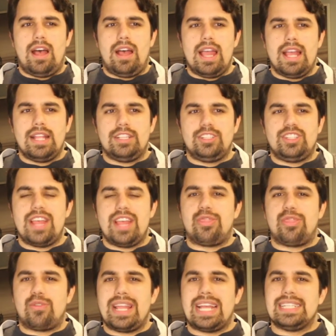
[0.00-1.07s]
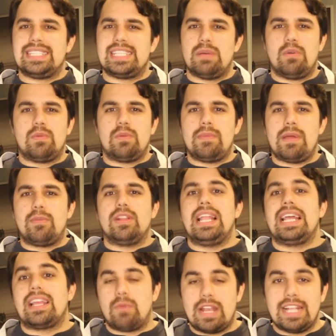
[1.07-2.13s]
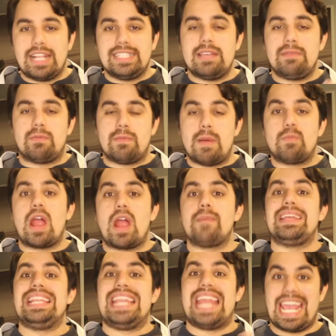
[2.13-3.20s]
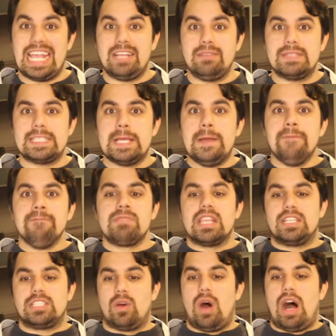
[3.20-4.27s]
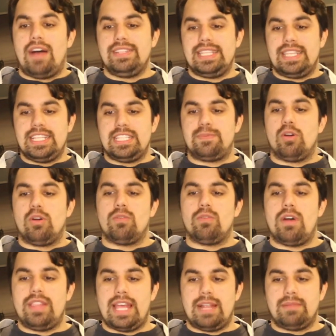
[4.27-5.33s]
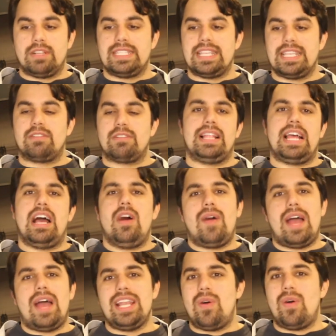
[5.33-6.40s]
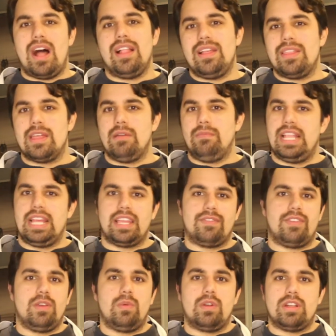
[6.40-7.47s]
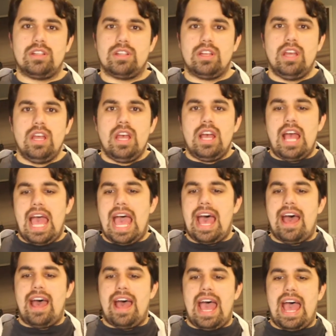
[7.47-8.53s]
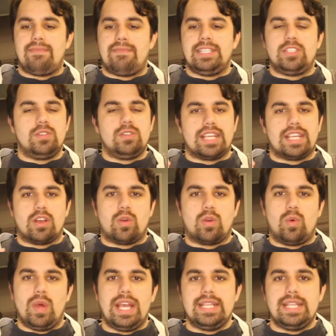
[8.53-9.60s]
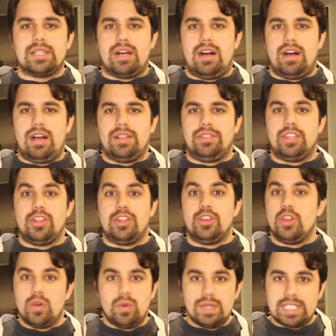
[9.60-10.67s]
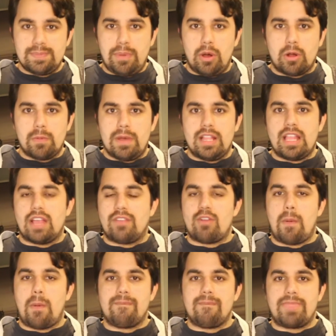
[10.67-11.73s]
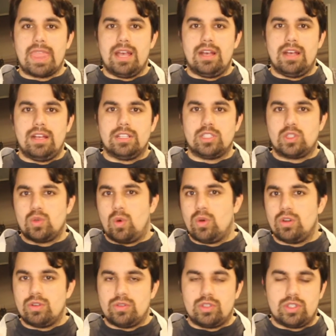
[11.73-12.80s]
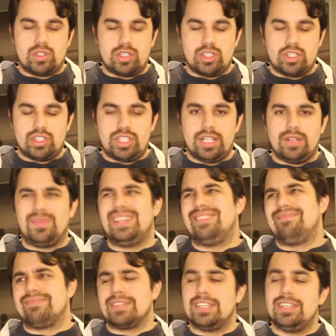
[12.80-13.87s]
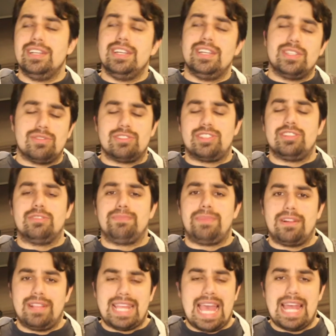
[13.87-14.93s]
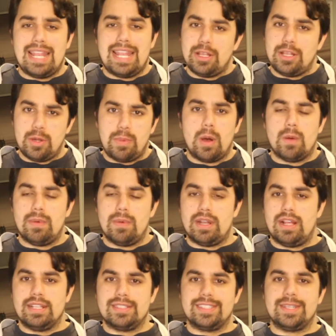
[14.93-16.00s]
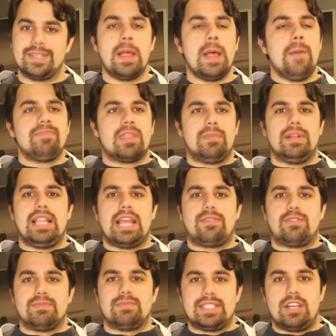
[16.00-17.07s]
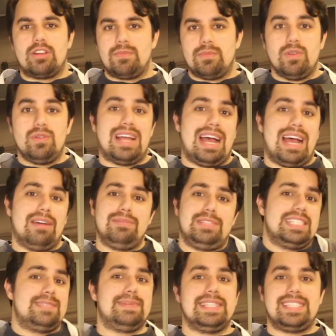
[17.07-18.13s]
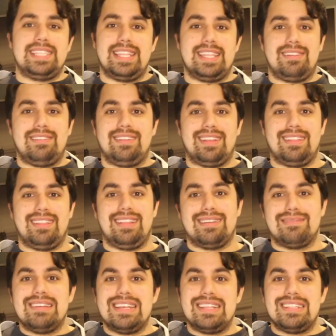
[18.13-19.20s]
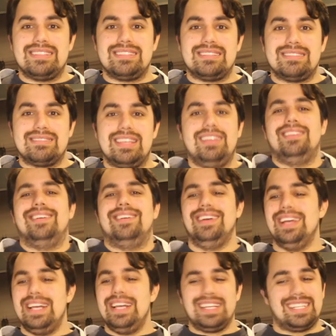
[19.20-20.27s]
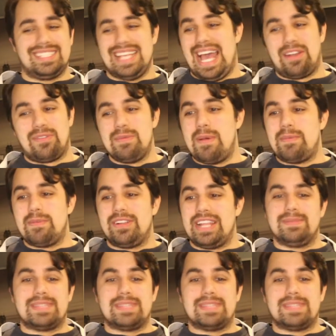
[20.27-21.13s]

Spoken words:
Gen 3, I somewhat remember. Like, when I say remember, I mean names. So obviously these Pokemon that I'm going to say, I'm going to be like, oh, I know all of them. But like, if you were to have me do like a quiz on the newest Pokemon, like from Sword or Shield, well, Sword and Shield barely had any new Pokemon, honestly. But like from Sun or Moon, I would just be sitting there looking like, what? Because I don't remember their names.